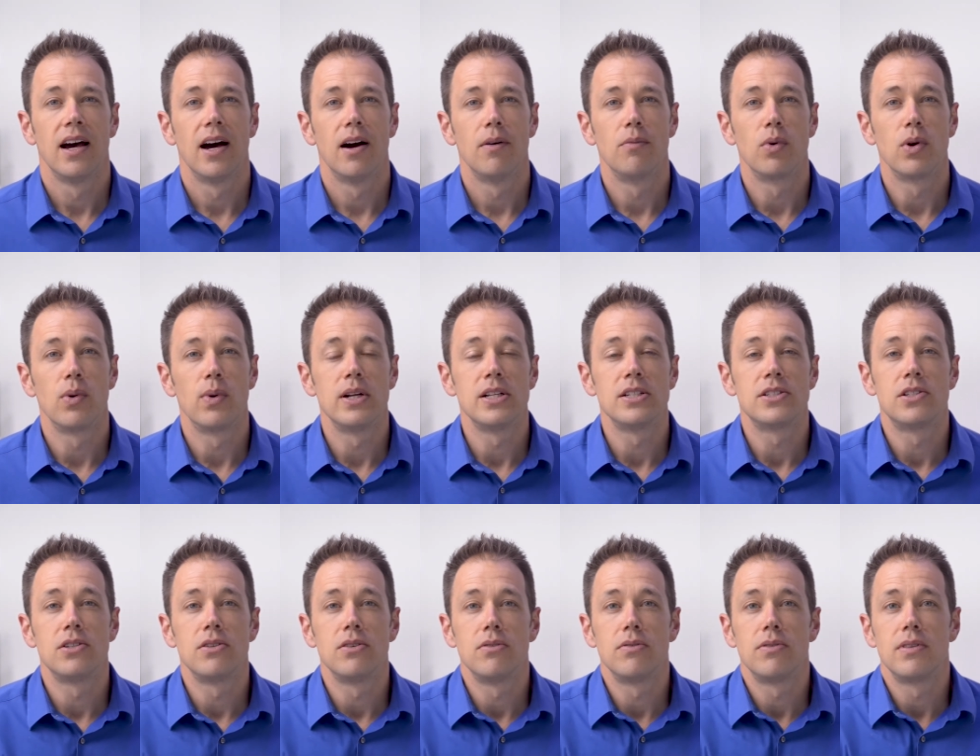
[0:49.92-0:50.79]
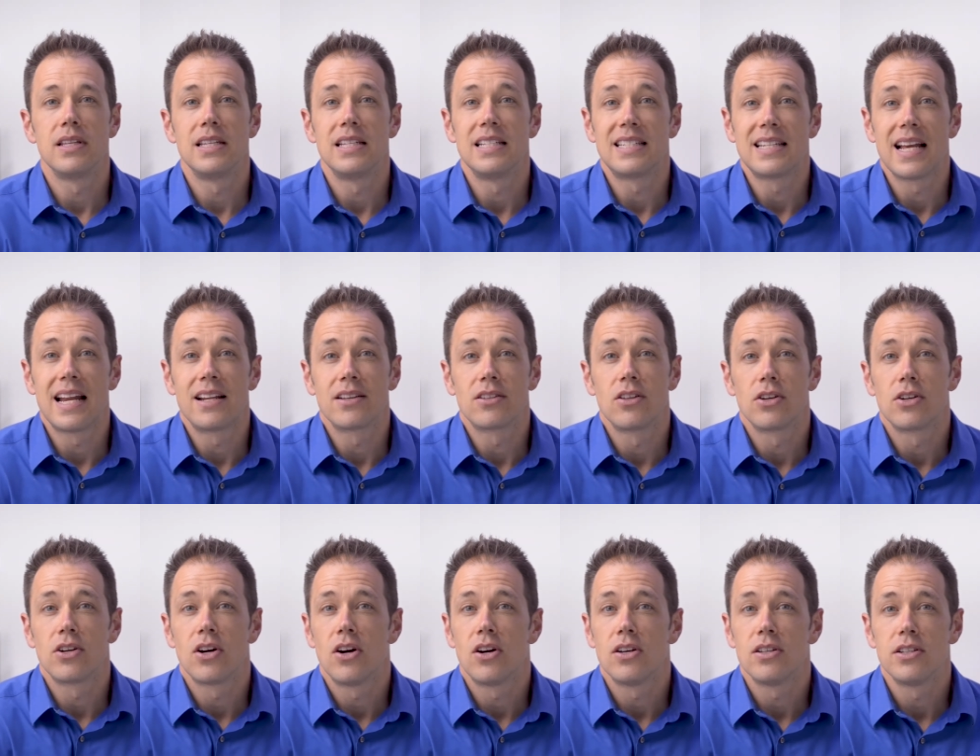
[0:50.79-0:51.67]
We went to the technical
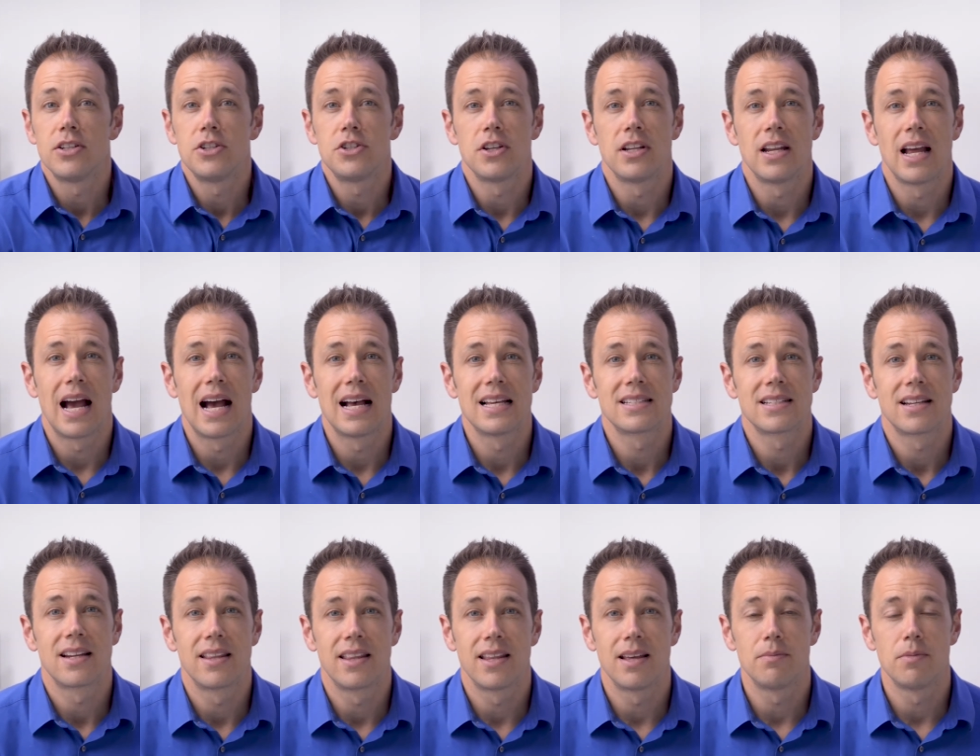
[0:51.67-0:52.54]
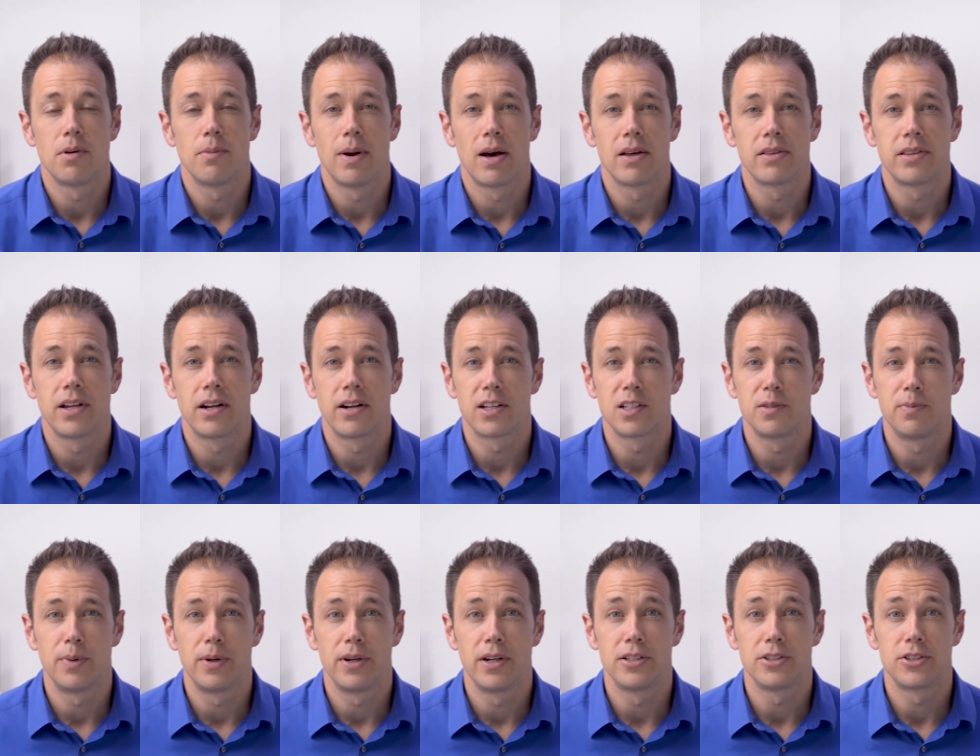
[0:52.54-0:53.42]
college and asked them about their
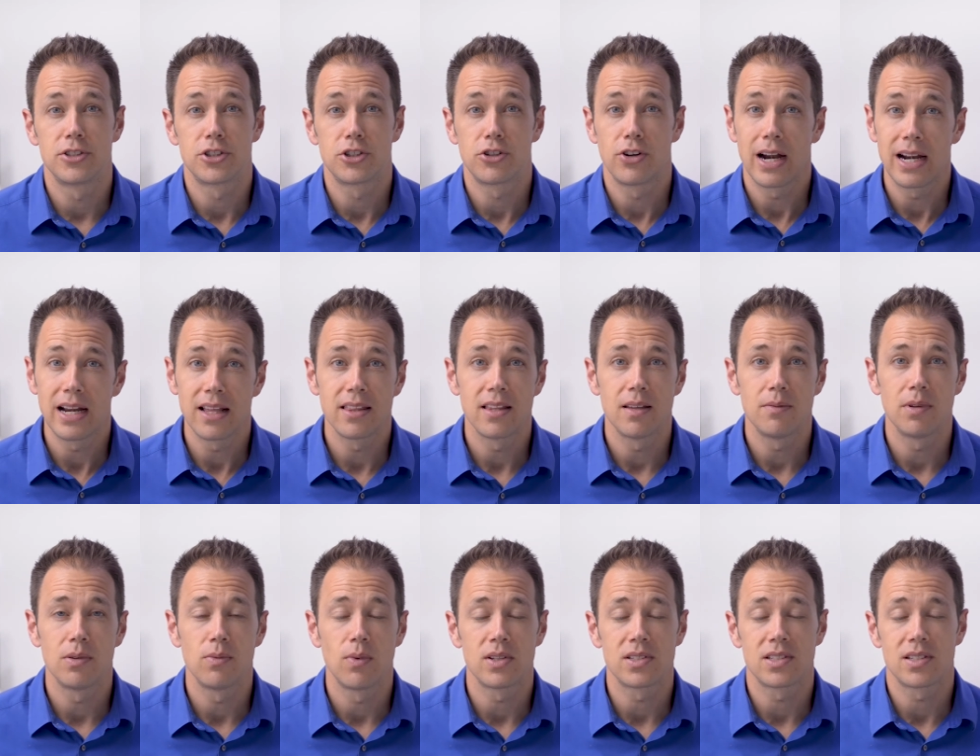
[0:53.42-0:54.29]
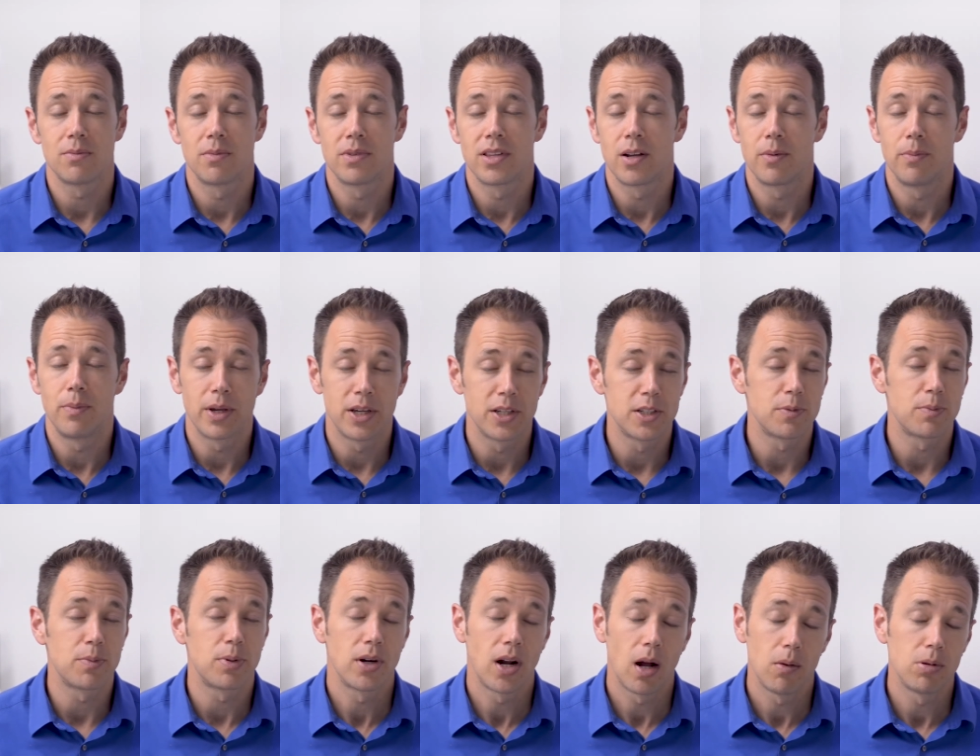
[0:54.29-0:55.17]
experience training them and what some of their
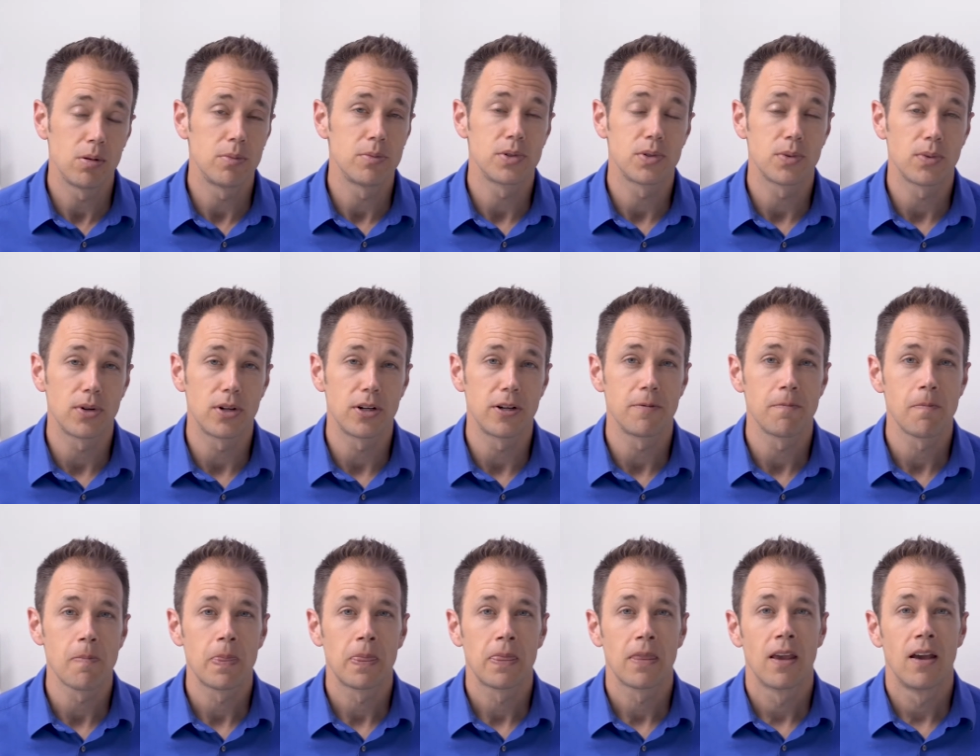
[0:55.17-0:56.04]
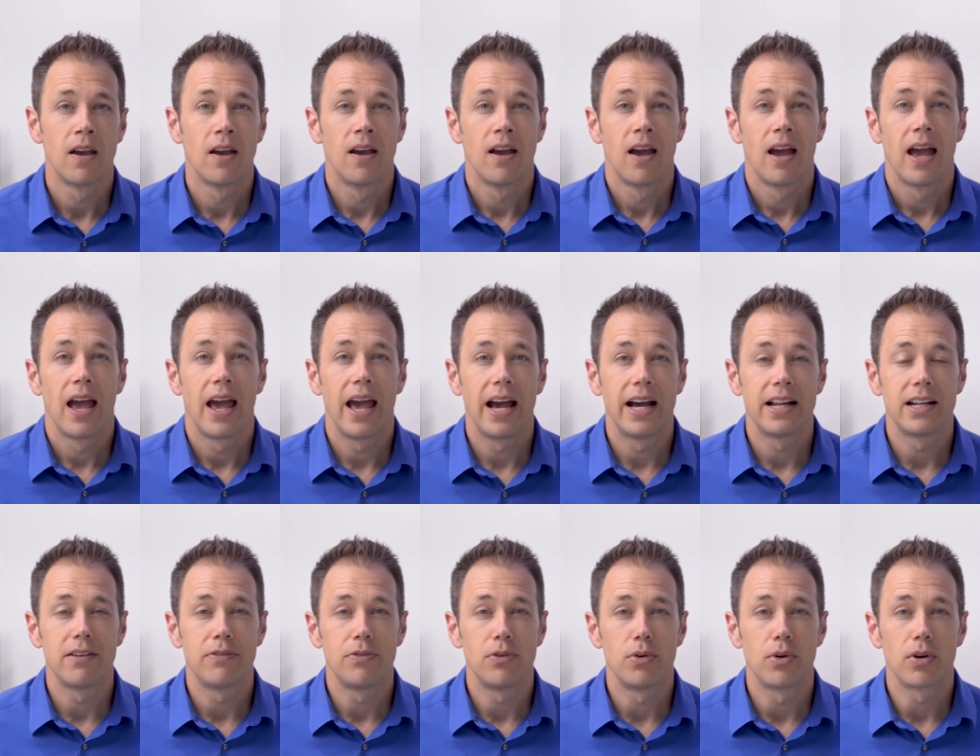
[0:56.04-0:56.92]
biggest problems were. And
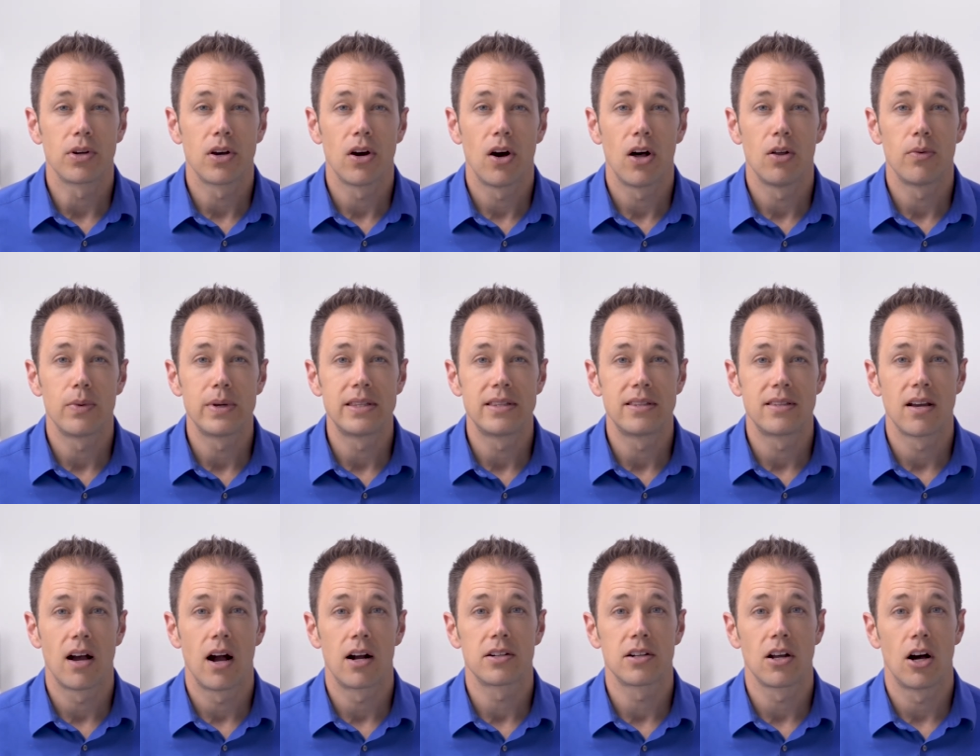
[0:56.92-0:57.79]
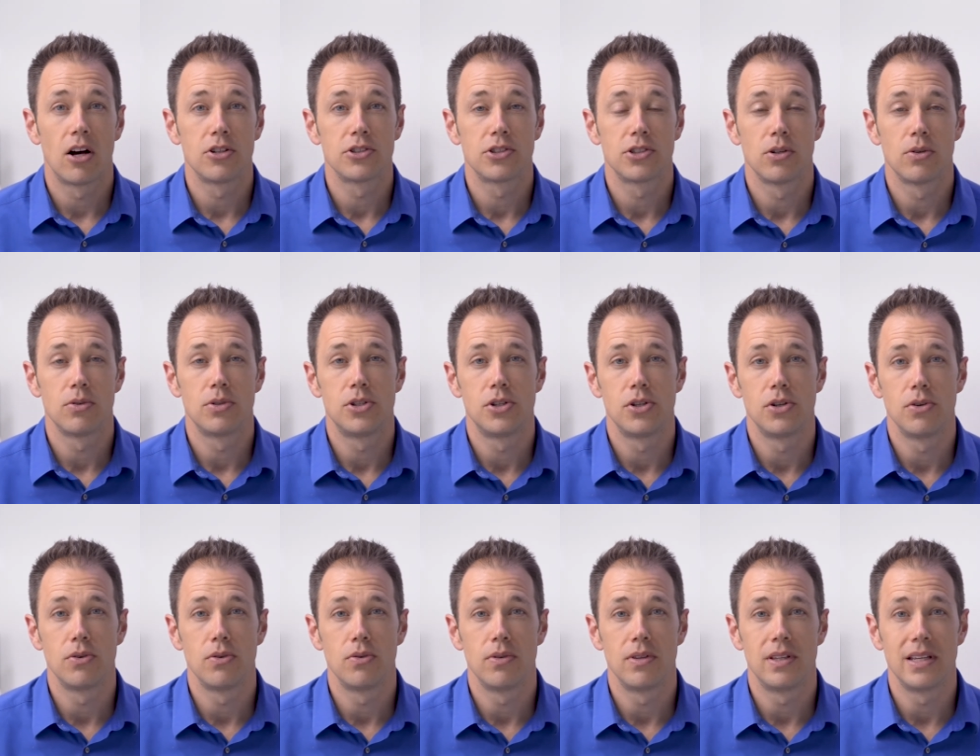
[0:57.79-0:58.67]
if you recall, we talked also
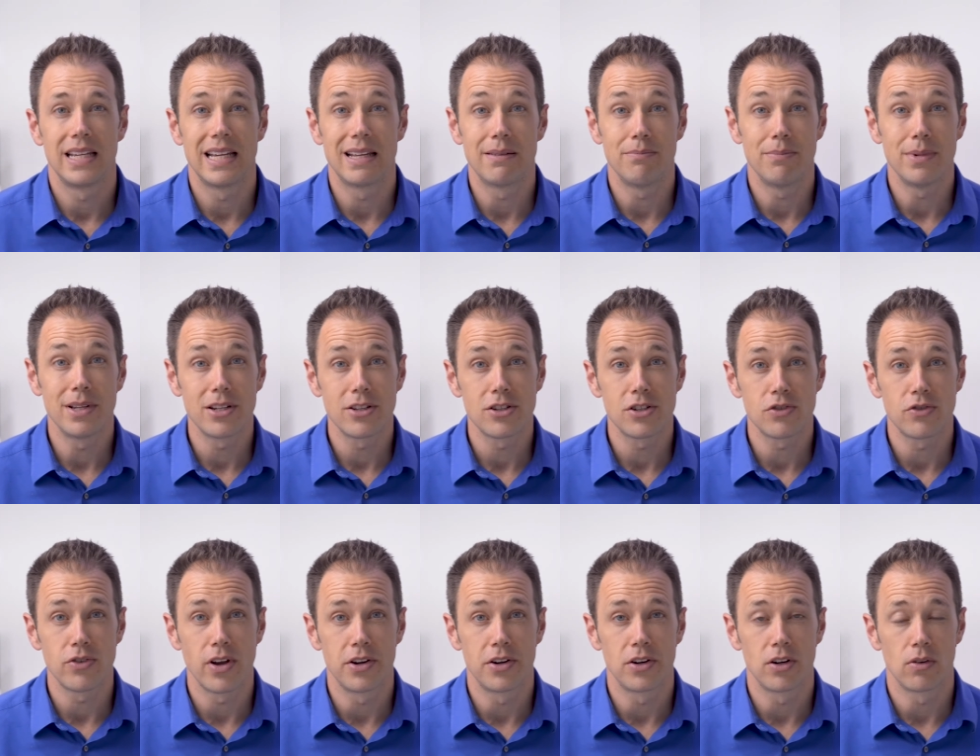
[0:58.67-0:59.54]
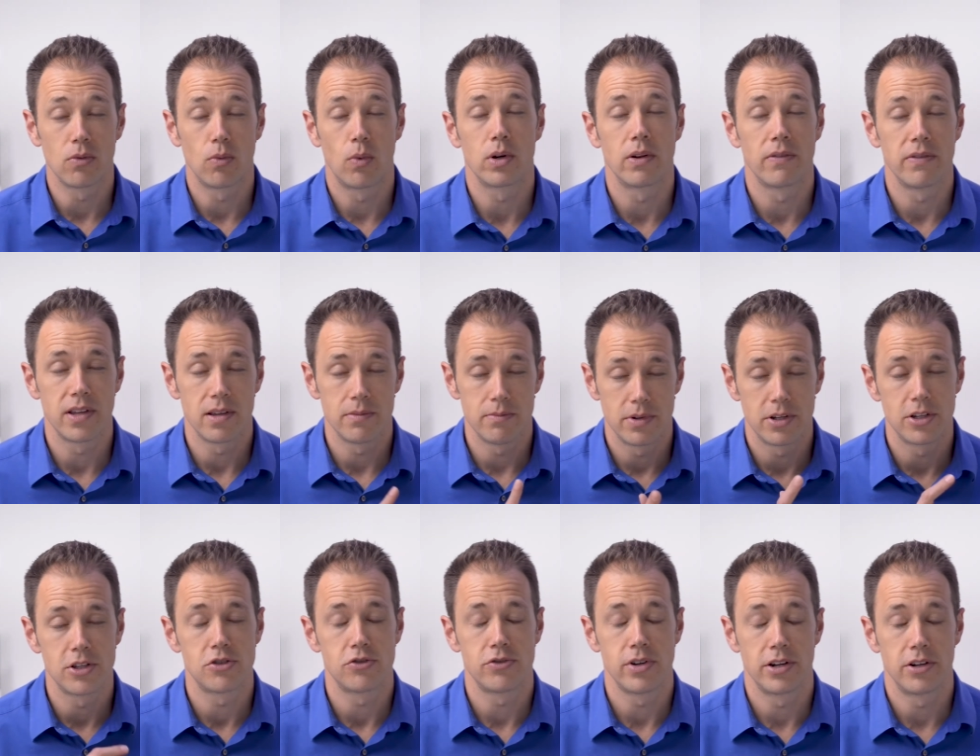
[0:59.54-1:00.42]
to the administrator, or one of the
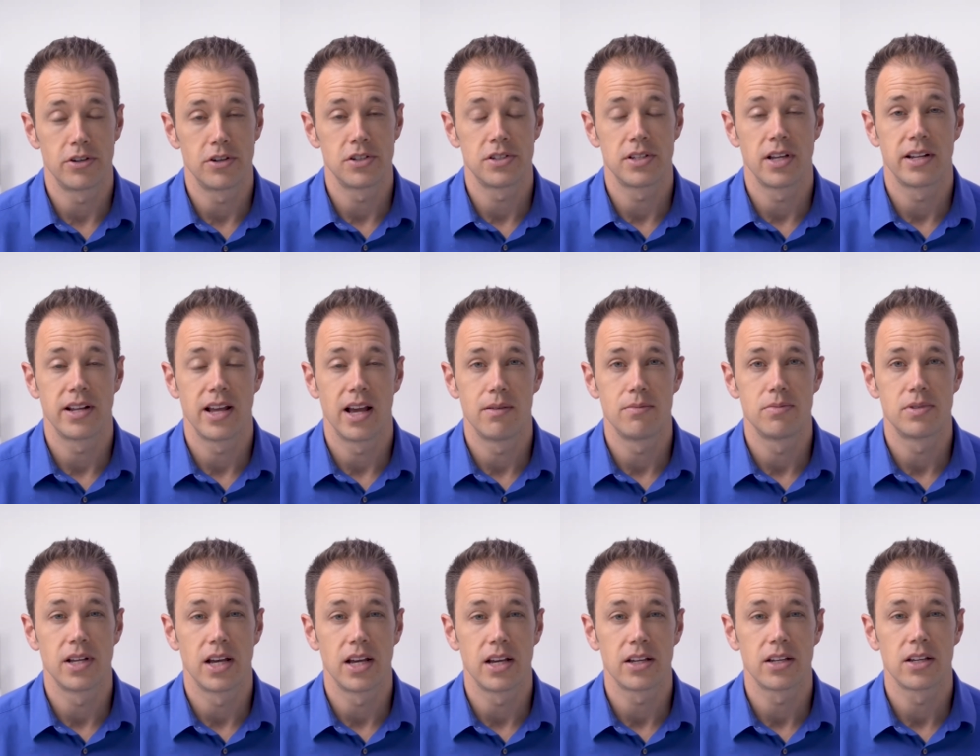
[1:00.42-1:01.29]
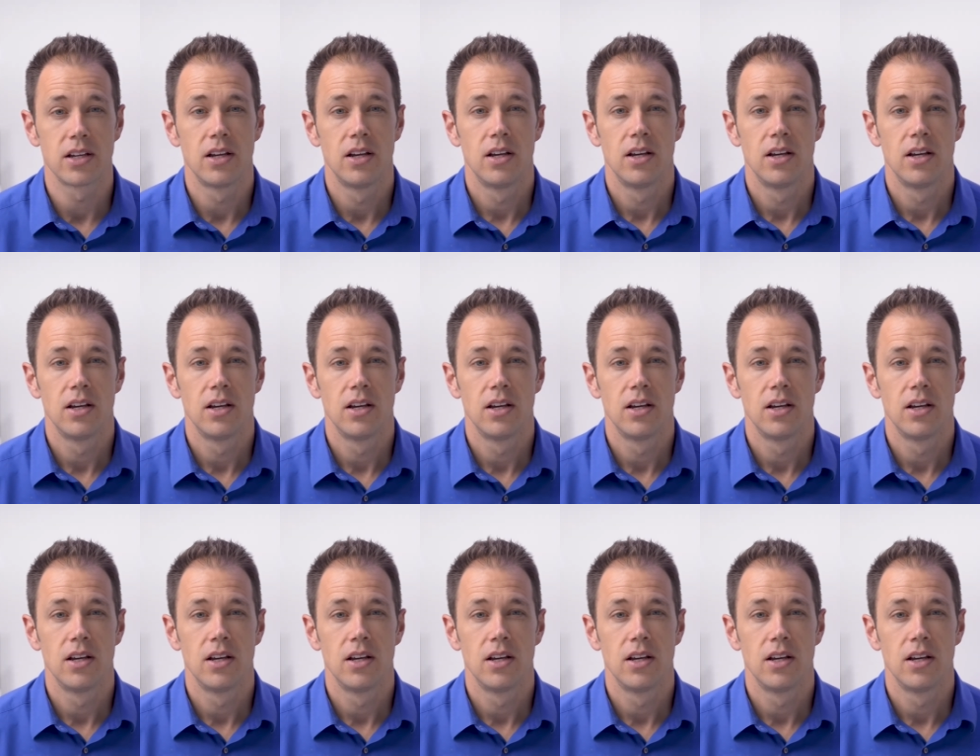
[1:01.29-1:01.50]
administrators at MTech.